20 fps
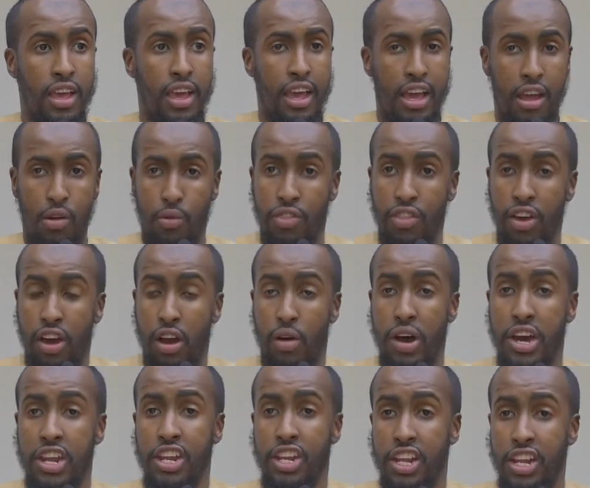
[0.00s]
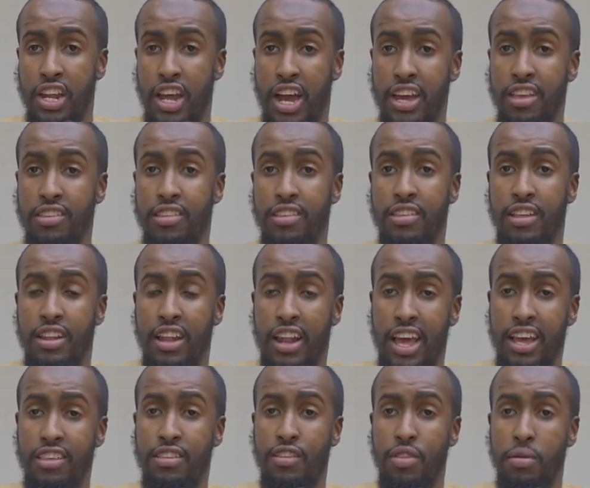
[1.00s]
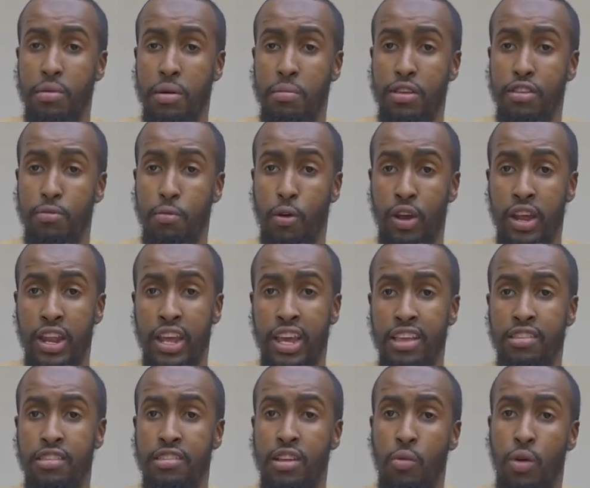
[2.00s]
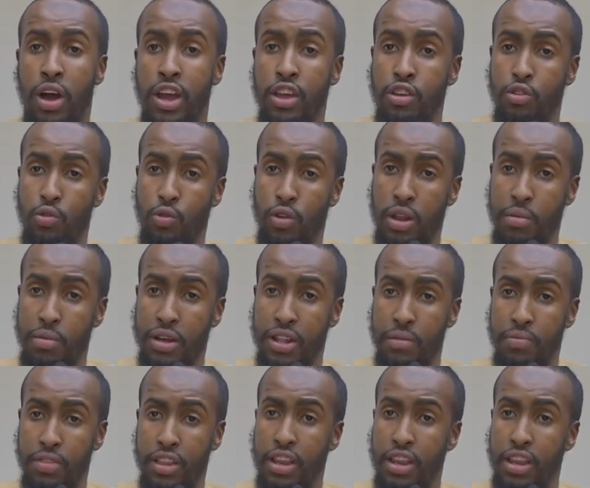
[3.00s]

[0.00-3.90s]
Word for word: And when the Khawarij and ISIS and the likes of them are being spoken against, he's like, why are you talking about them?